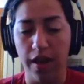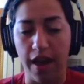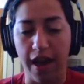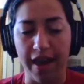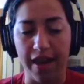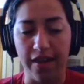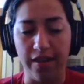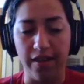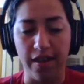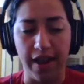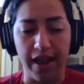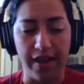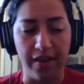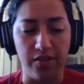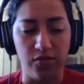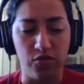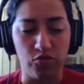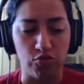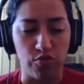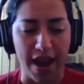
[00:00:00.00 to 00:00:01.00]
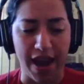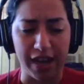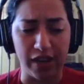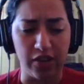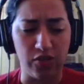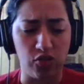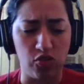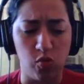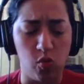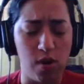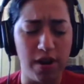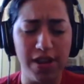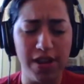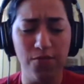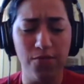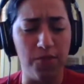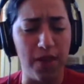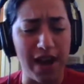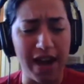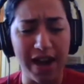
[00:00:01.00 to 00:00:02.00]
I had tracked
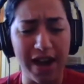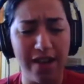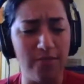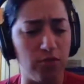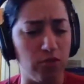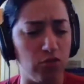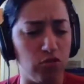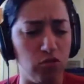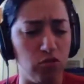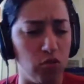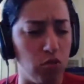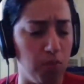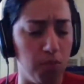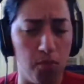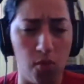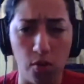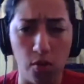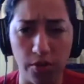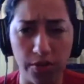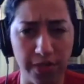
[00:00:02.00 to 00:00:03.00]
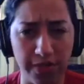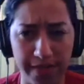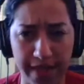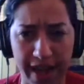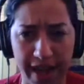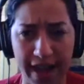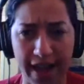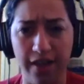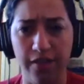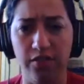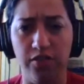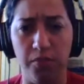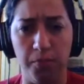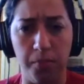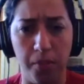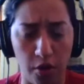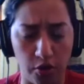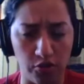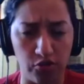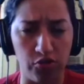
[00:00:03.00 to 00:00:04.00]
25 or more than that
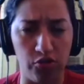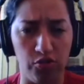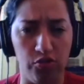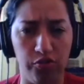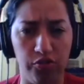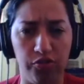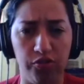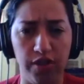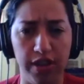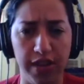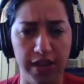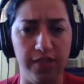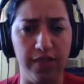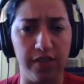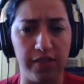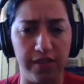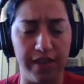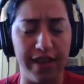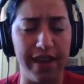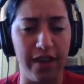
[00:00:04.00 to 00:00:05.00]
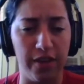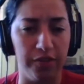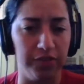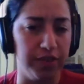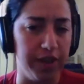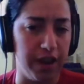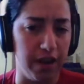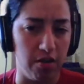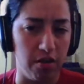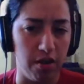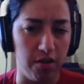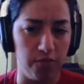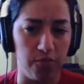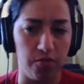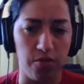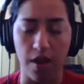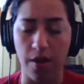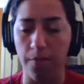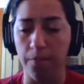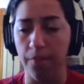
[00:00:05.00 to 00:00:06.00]
departures in the Clay Helton era
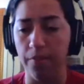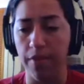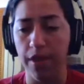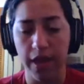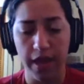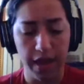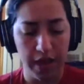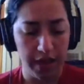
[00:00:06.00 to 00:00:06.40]
from